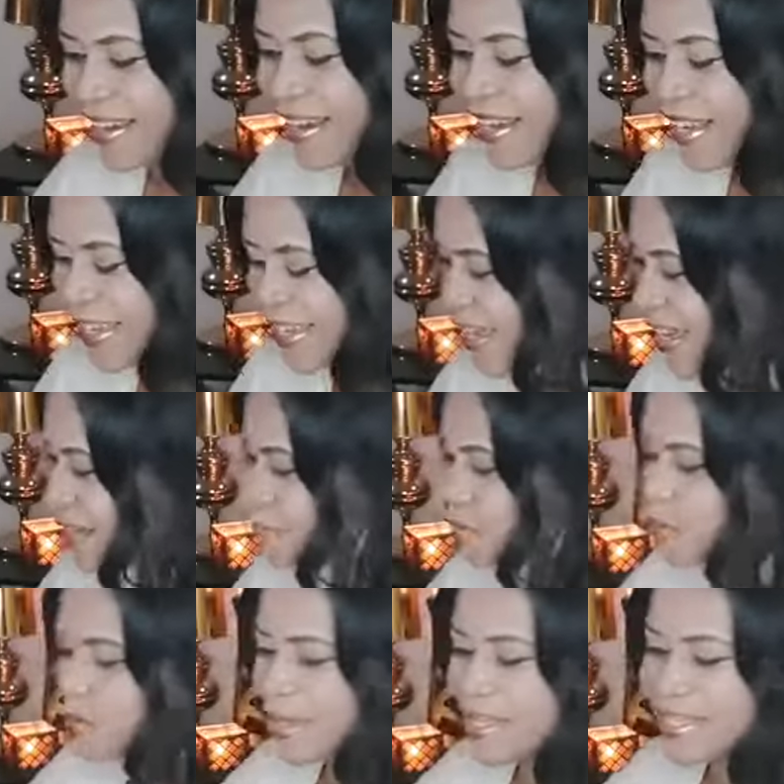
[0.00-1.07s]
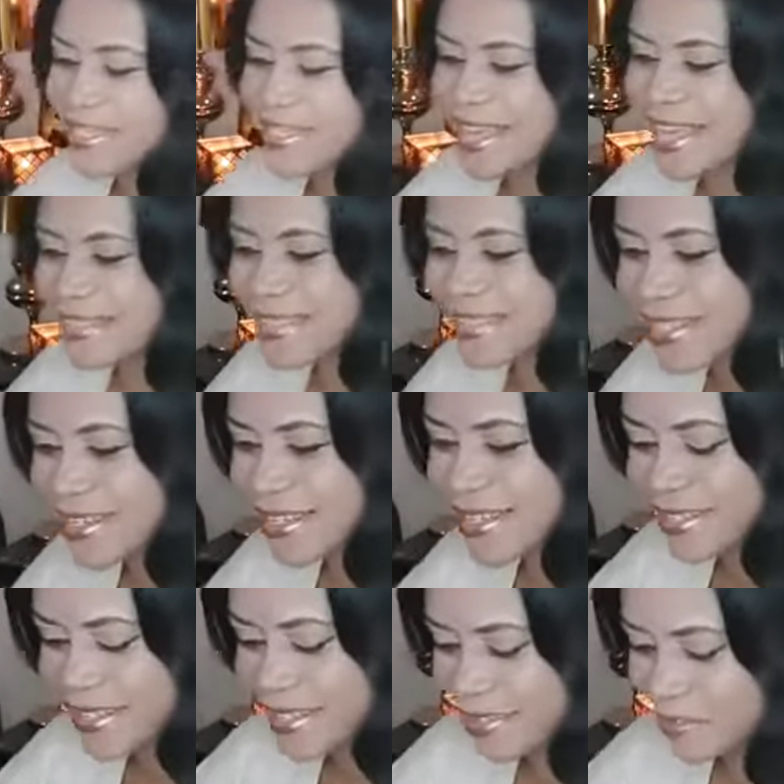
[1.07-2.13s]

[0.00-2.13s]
He came to his senses.